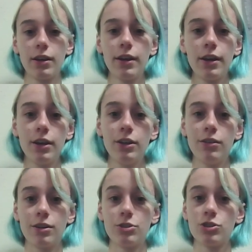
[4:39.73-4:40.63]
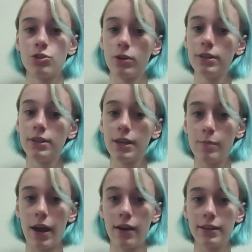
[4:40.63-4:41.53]
You can shorten the amount
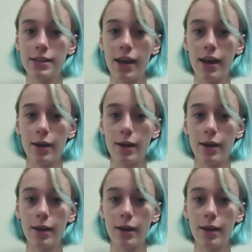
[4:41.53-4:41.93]
of time